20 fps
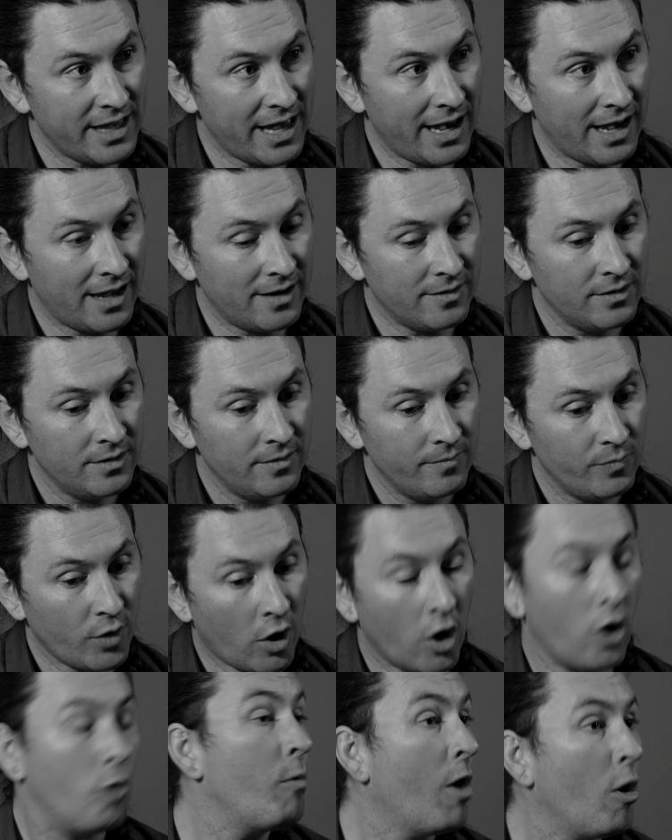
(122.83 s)
that
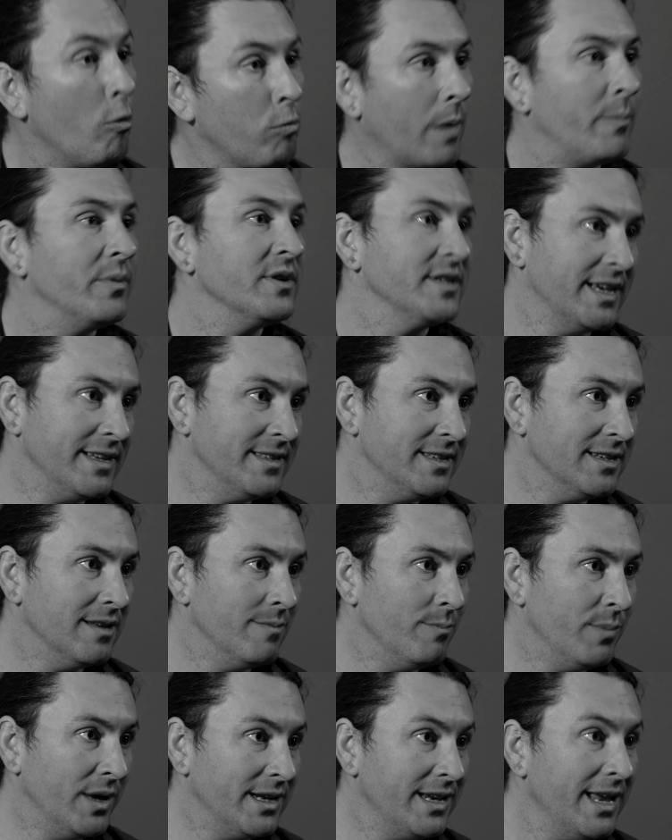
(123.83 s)
are well represented
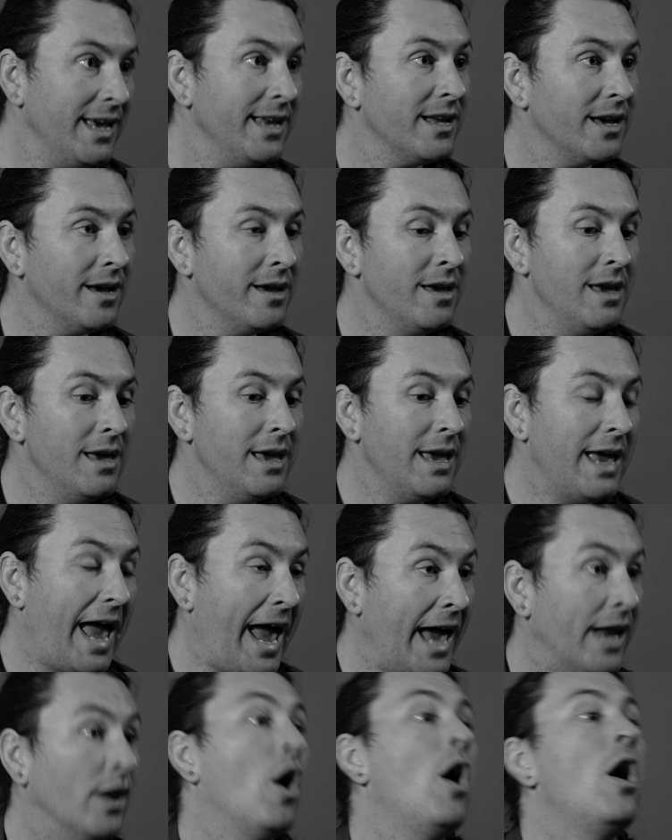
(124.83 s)
in big data
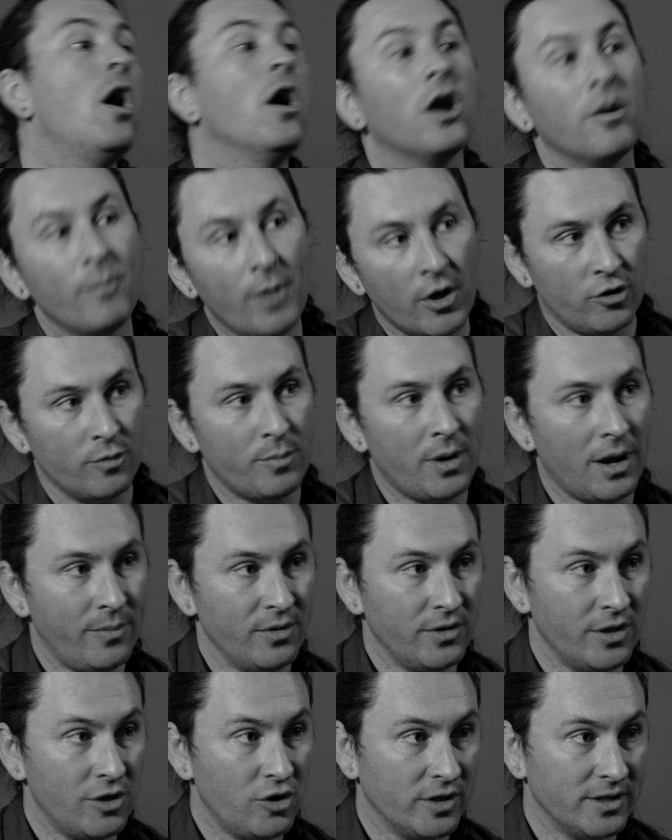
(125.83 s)
and harm other
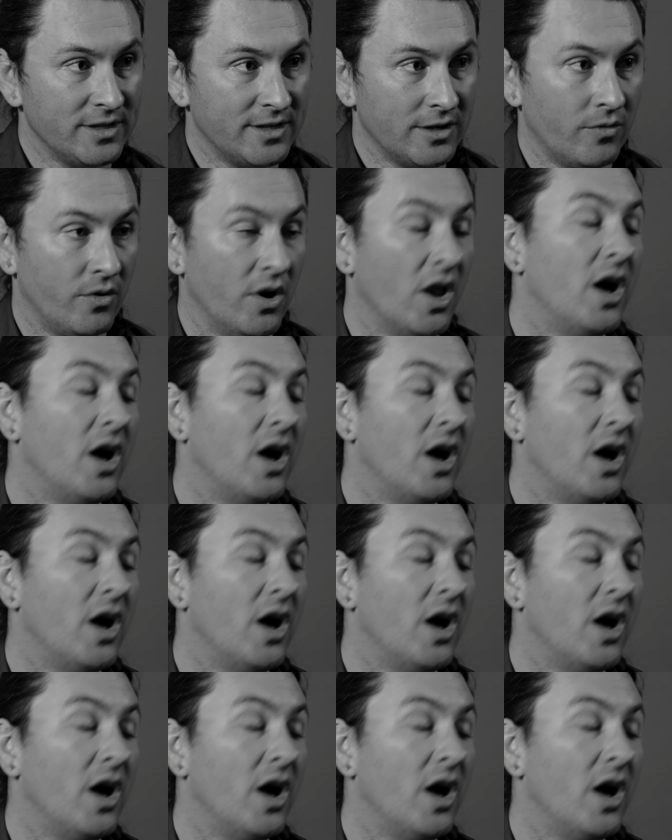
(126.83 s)
populations that are